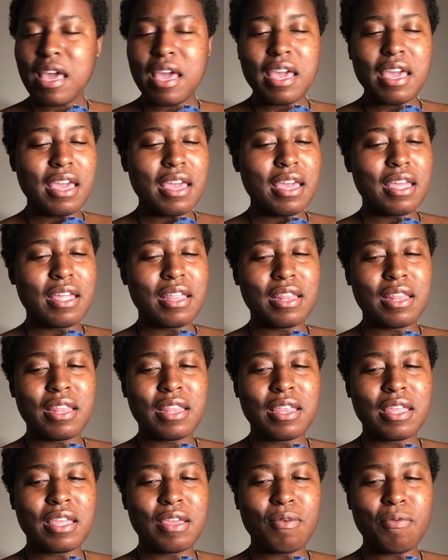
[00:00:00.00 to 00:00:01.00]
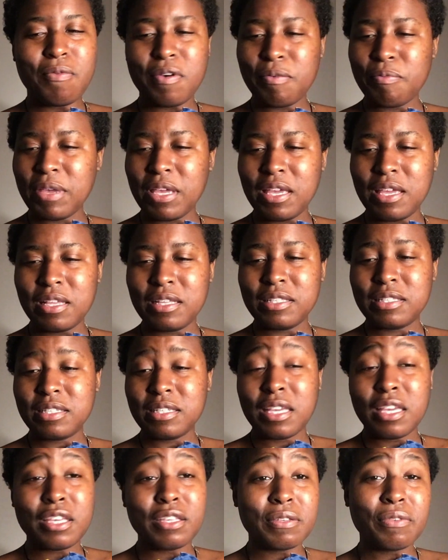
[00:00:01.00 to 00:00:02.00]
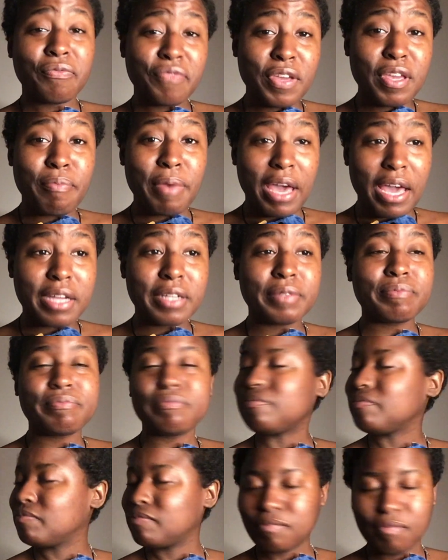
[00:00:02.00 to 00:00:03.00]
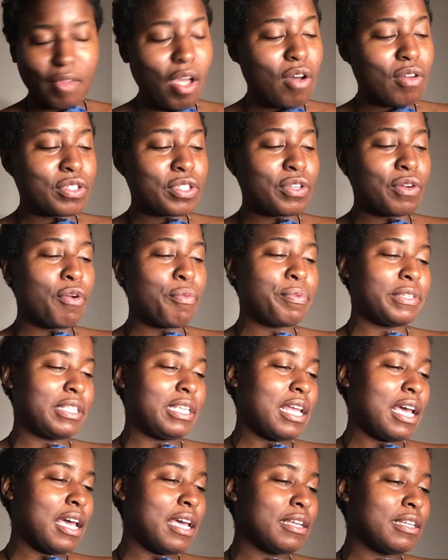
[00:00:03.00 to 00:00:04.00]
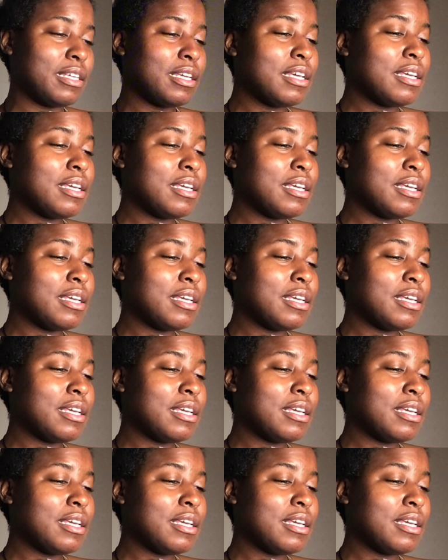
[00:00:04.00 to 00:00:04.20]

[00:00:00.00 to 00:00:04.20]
and you want me to give you some feedback. Also open to that.